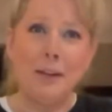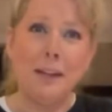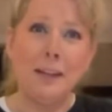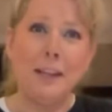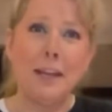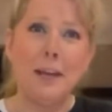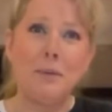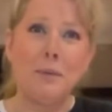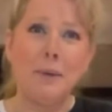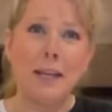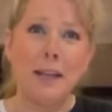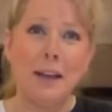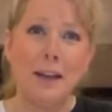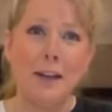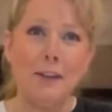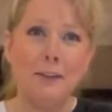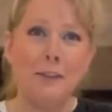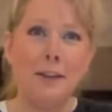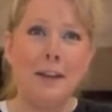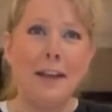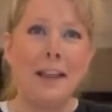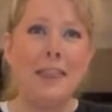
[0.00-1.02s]
there we go.
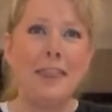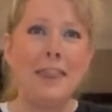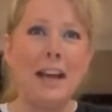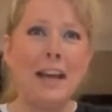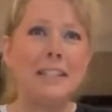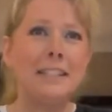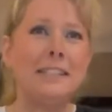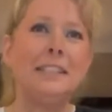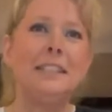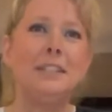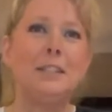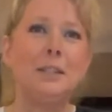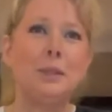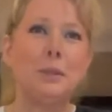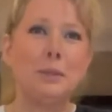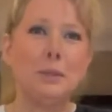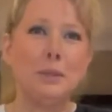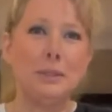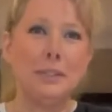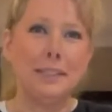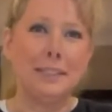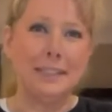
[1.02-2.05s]
That is
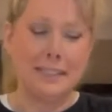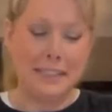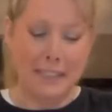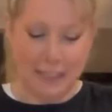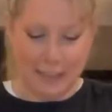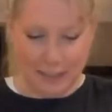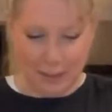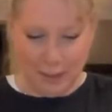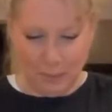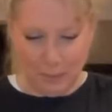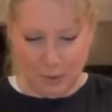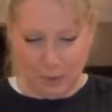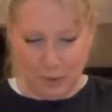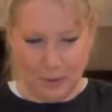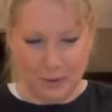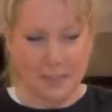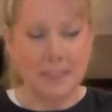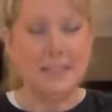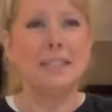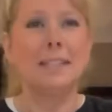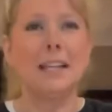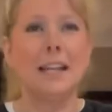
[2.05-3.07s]
your Santa
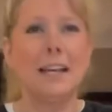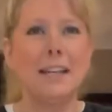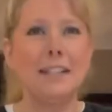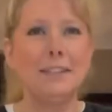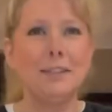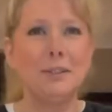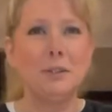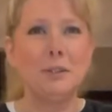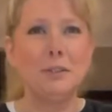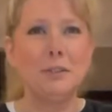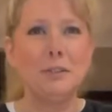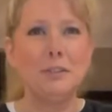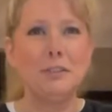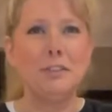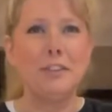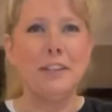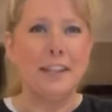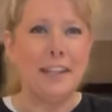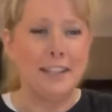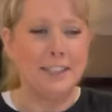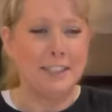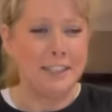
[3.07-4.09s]
Paws Sled all
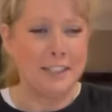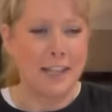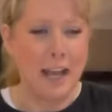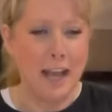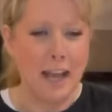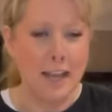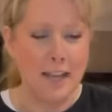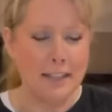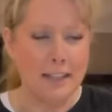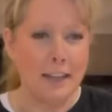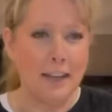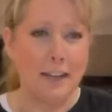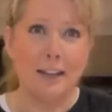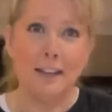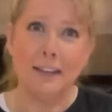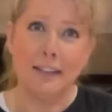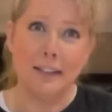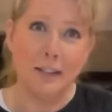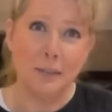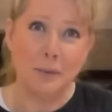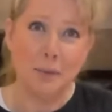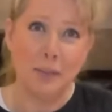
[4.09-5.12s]
finished. And I
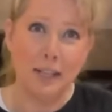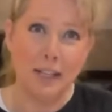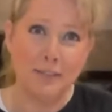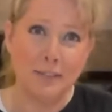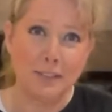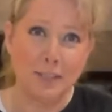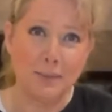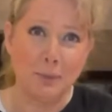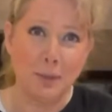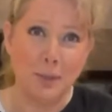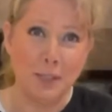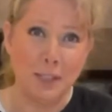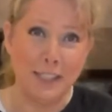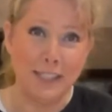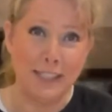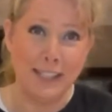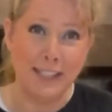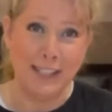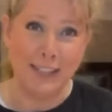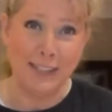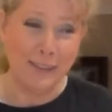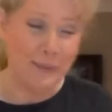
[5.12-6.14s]
think we have Smooch in
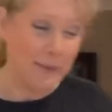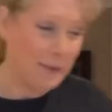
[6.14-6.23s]
here